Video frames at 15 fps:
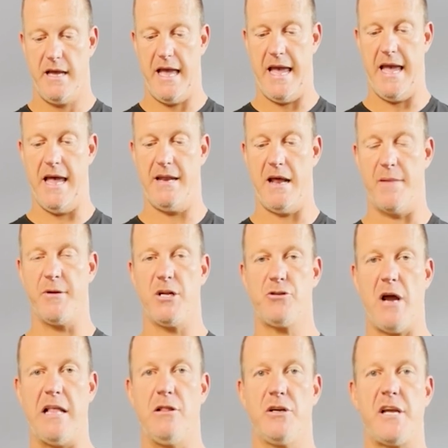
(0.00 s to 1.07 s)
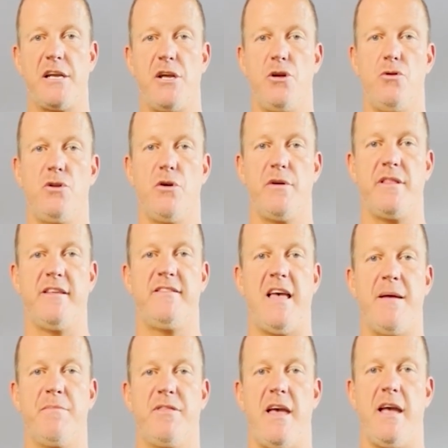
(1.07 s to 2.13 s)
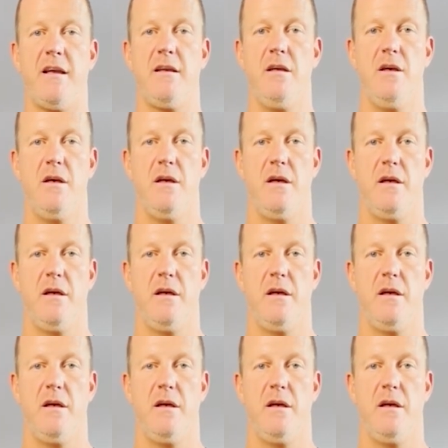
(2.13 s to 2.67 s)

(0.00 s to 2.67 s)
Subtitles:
And I'm going to try looking at you doing the same thing.